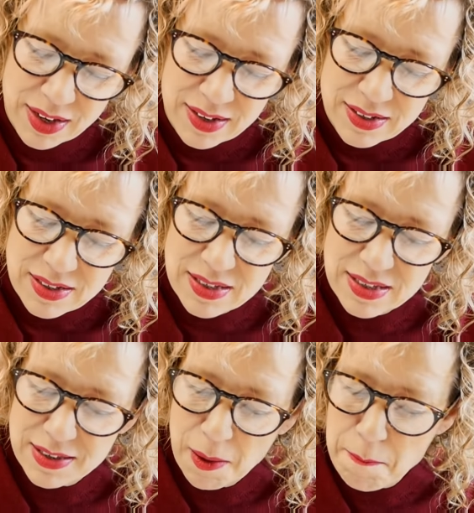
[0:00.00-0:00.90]

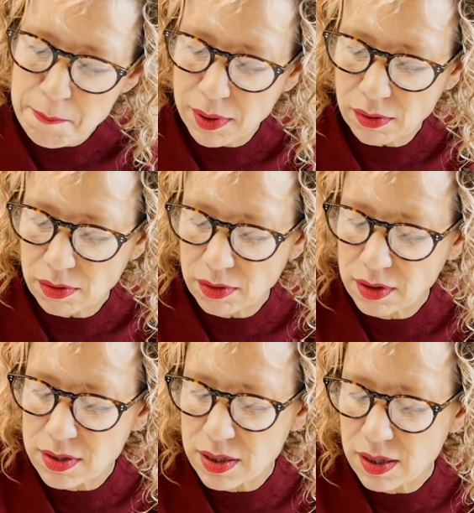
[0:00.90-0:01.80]
Stumbled,
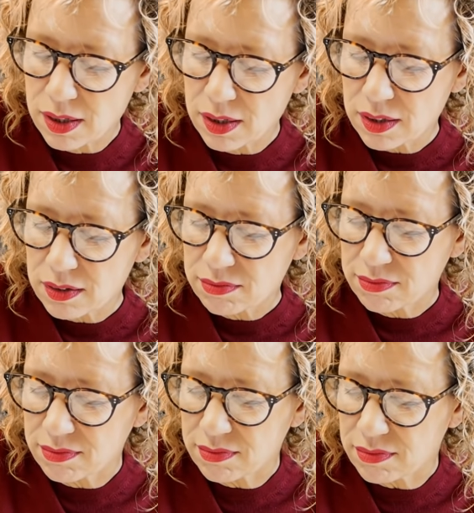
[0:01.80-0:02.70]

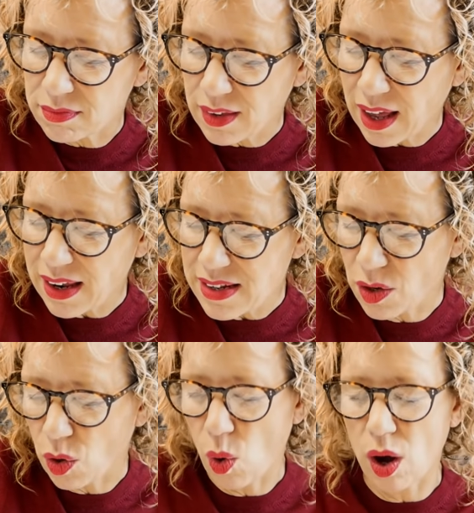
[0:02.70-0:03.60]
that isn't
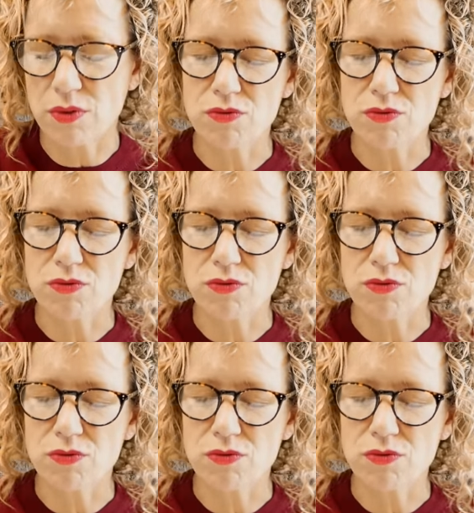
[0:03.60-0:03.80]
quite